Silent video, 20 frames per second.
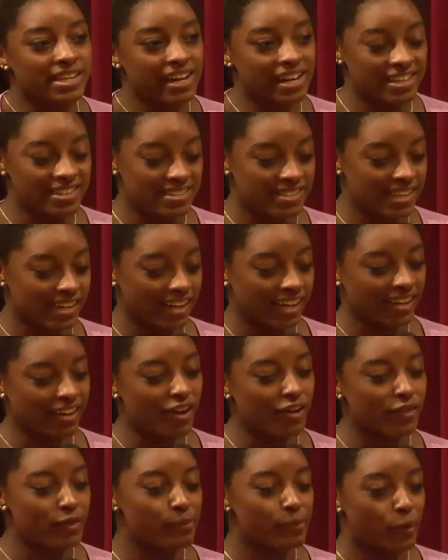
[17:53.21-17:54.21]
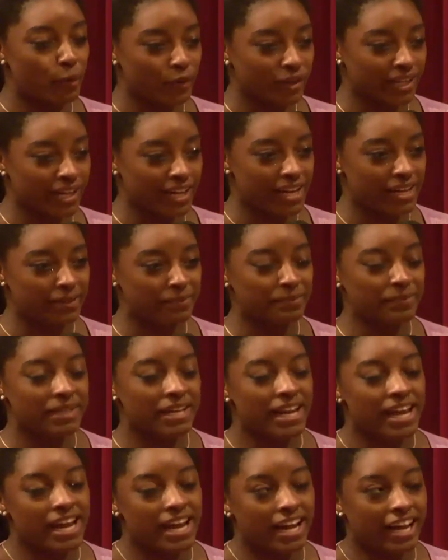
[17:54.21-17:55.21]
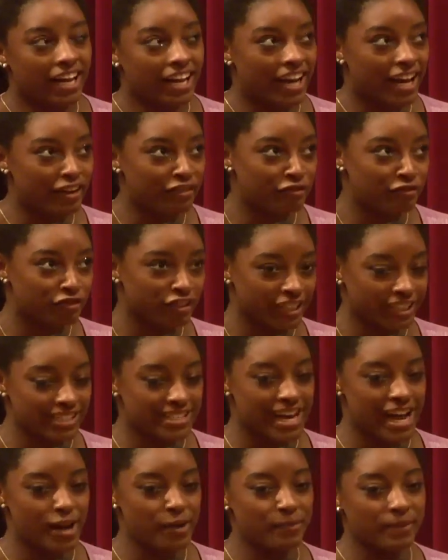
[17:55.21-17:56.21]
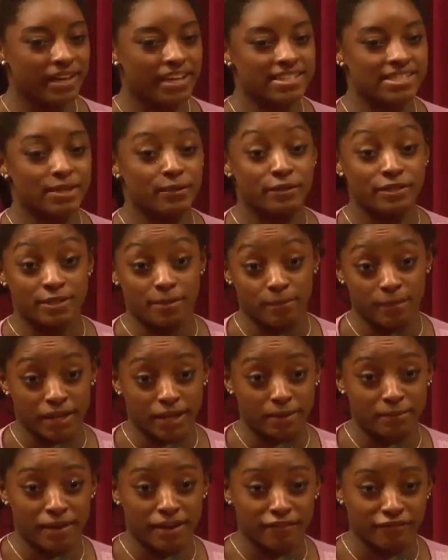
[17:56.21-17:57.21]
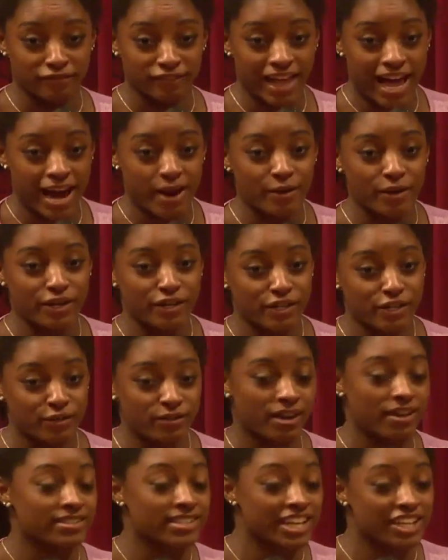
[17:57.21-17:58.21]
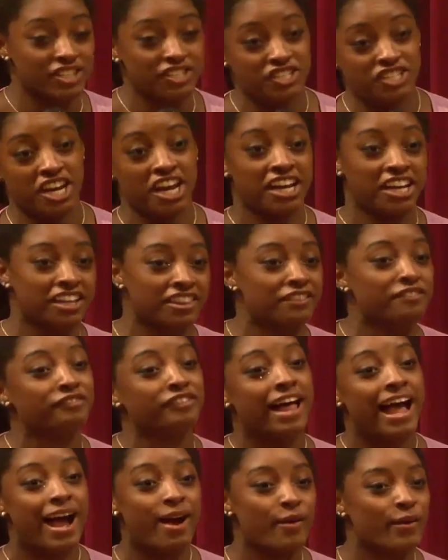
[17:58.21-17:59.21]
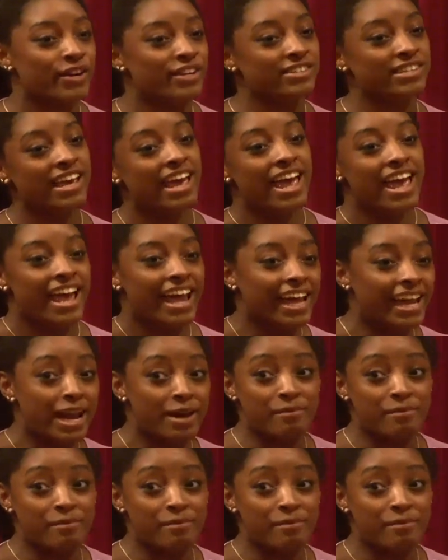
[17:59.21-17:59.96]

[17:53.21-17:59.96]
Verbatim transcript: an incident on the podium, and I freaked out because there was a bee in my flowers, so I was like shaking the flowers, and